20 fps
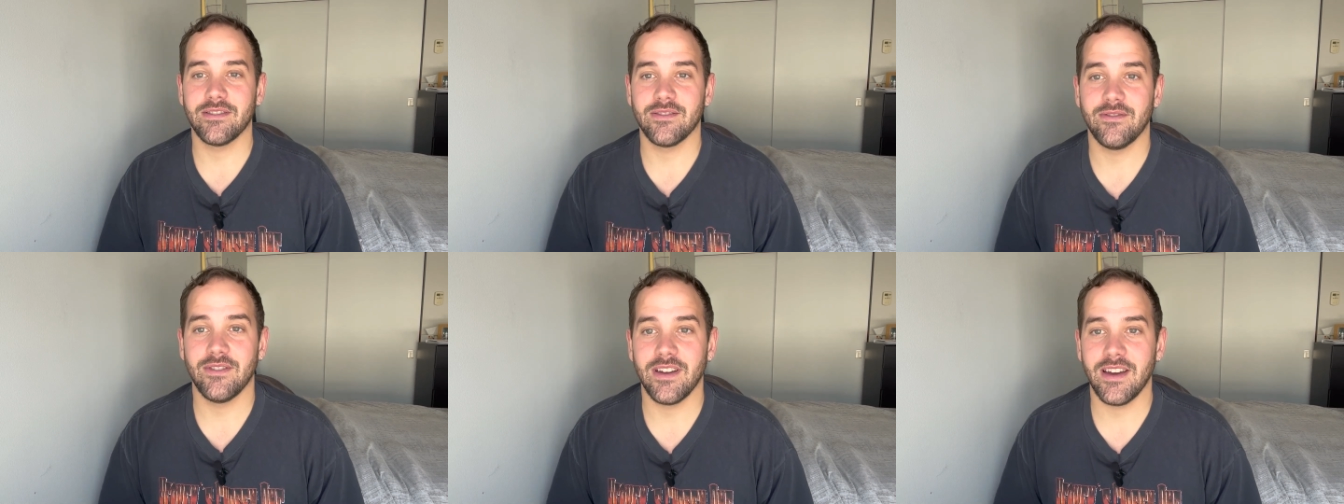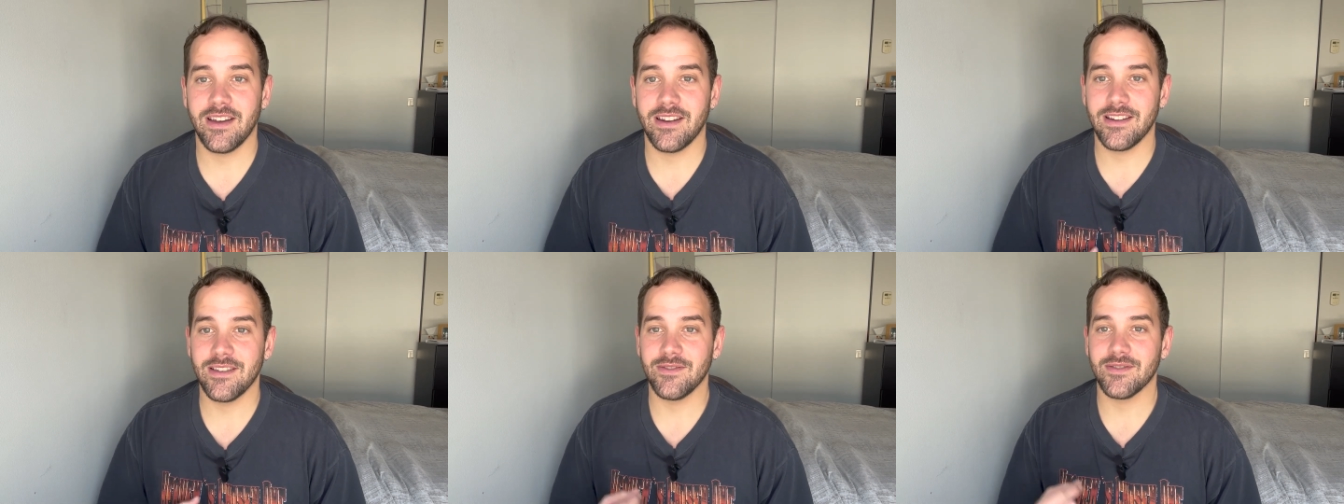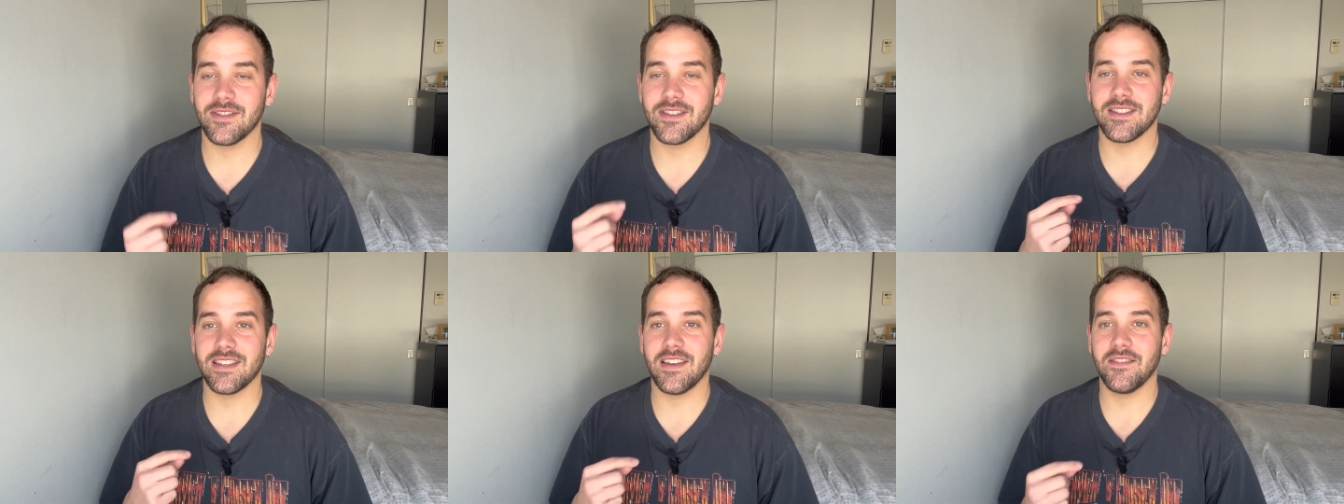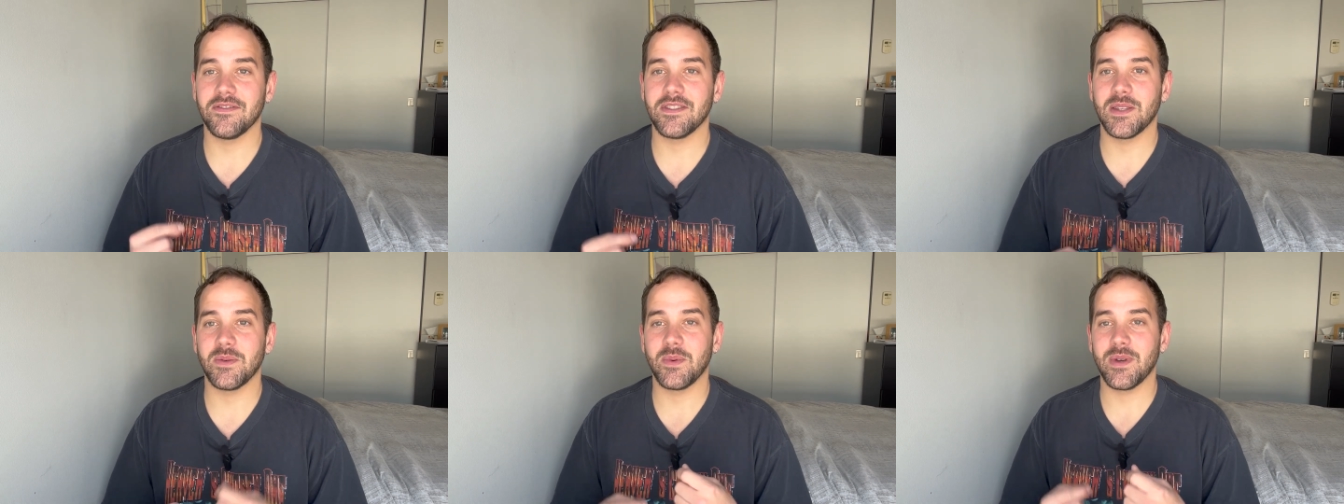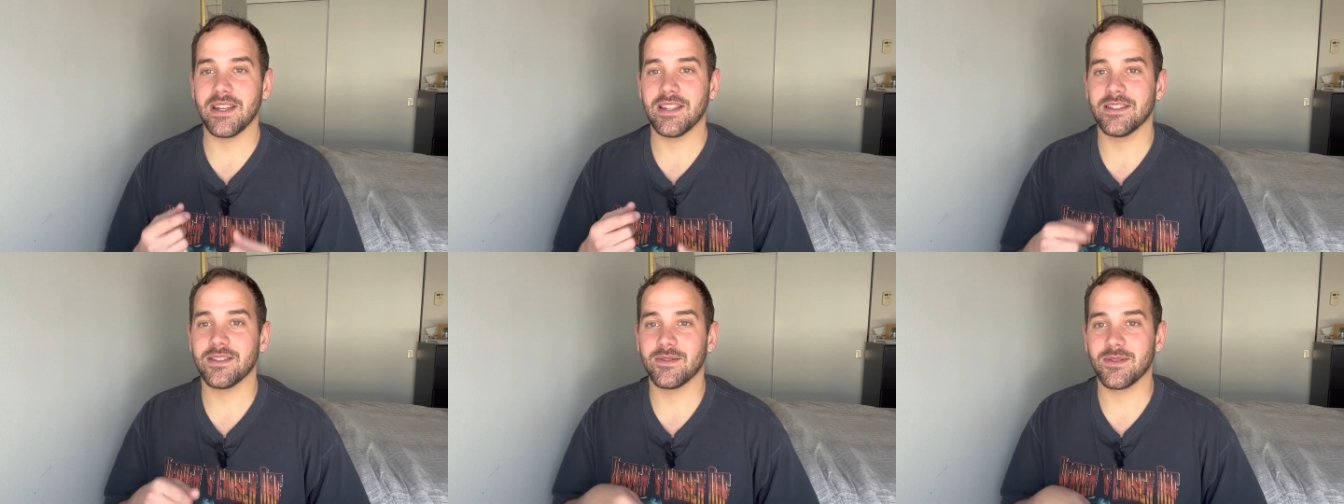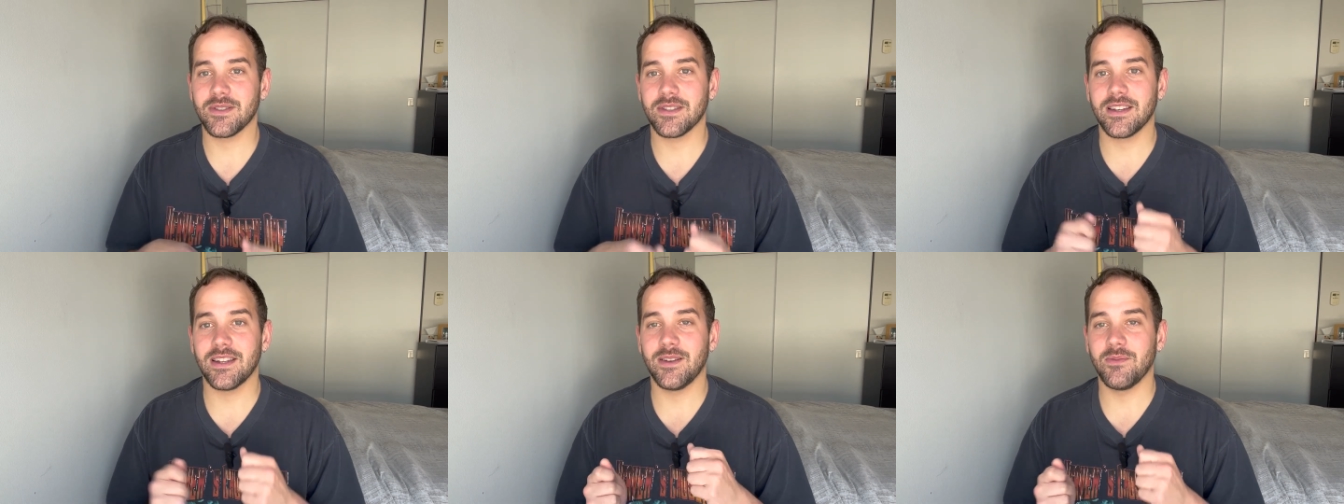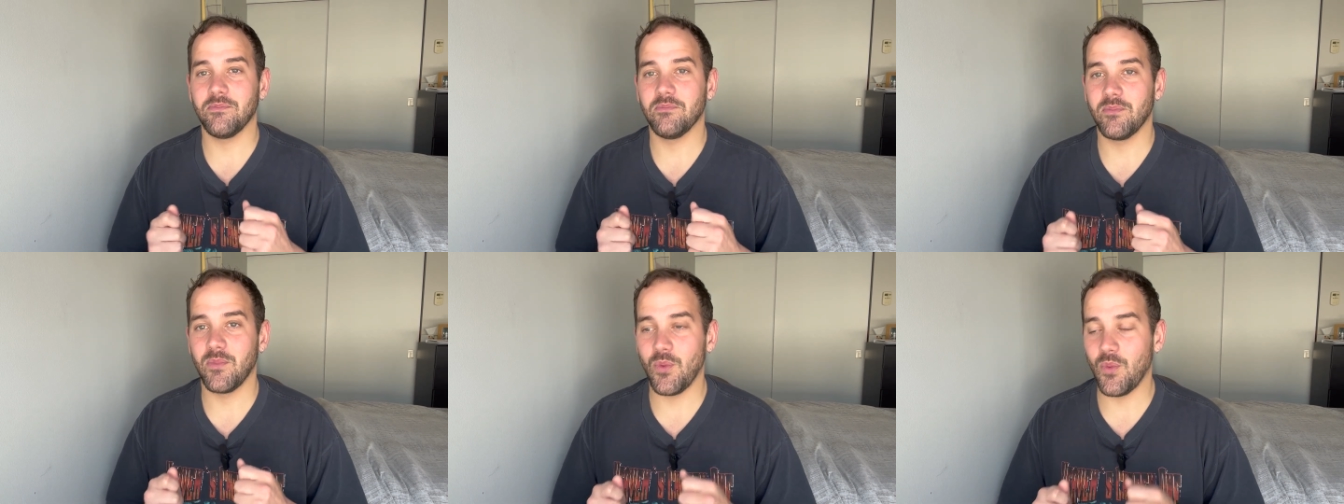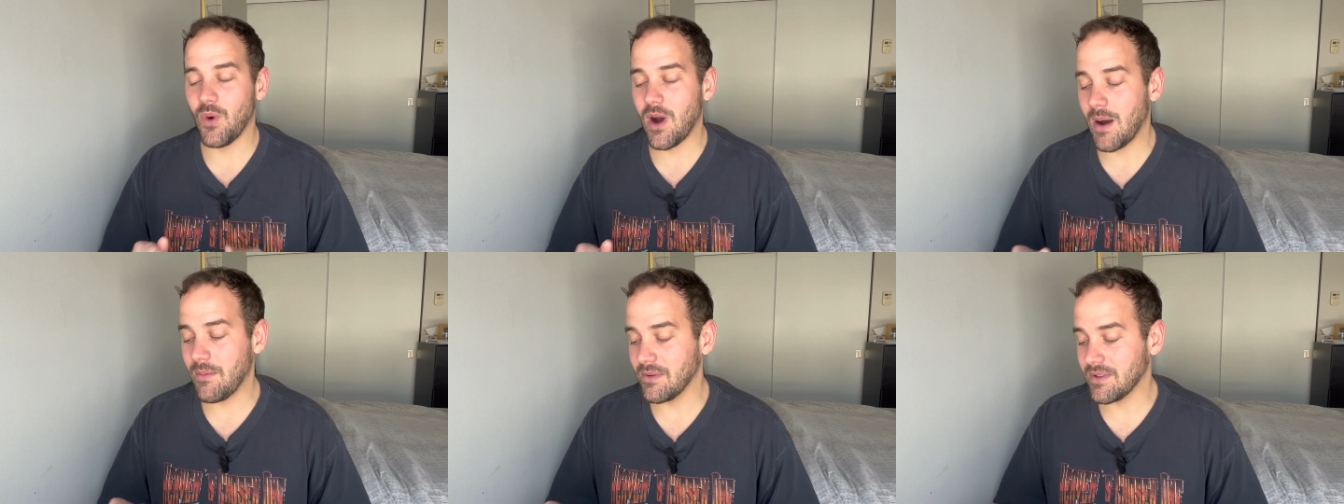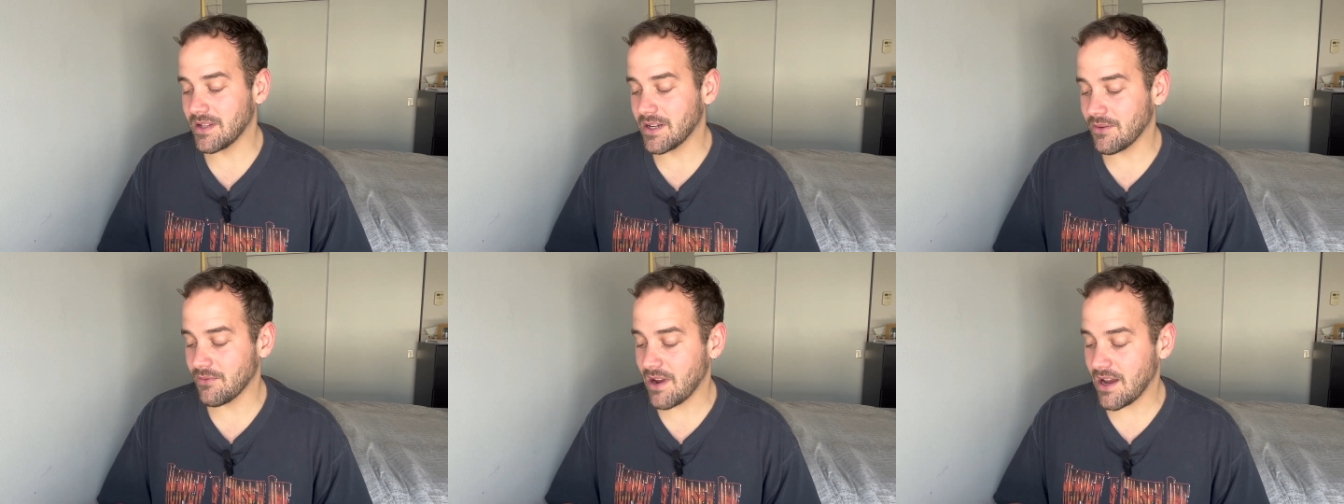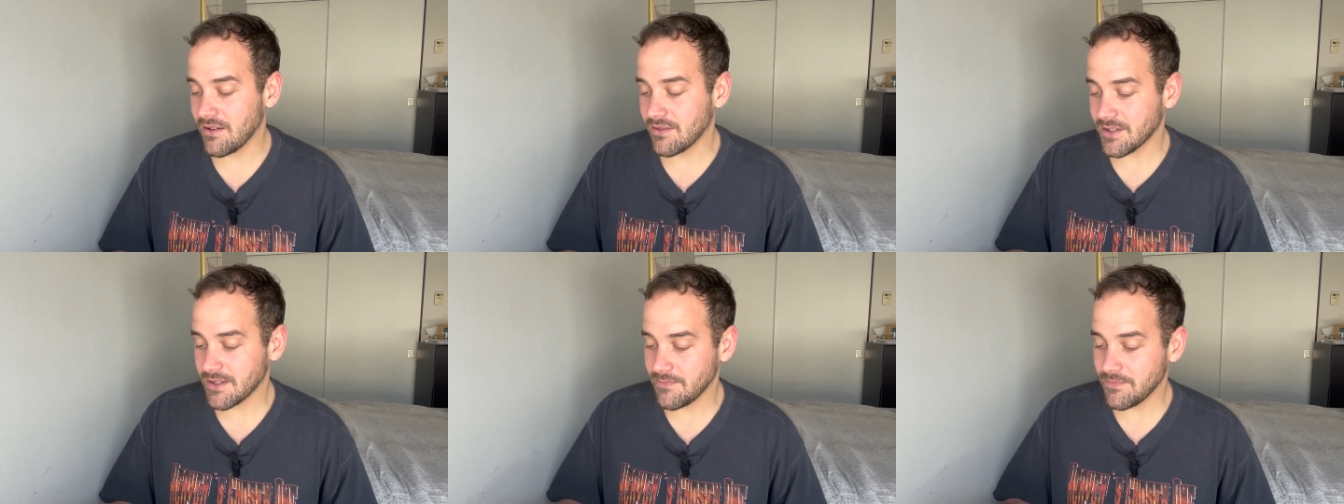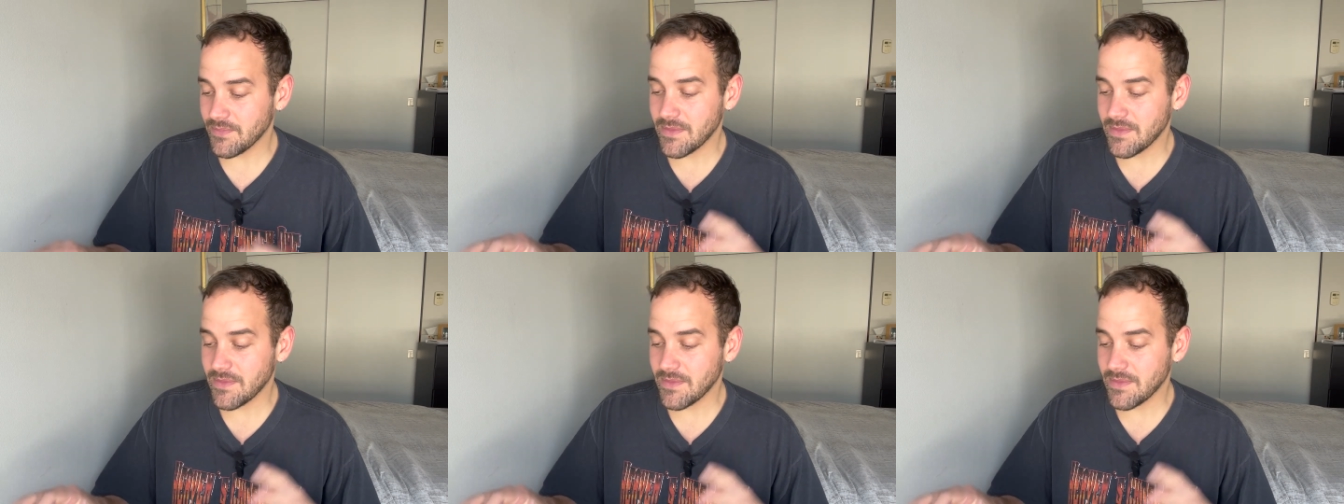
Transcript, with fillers: so I had to use a safety pin, so it's kind of wobbling around.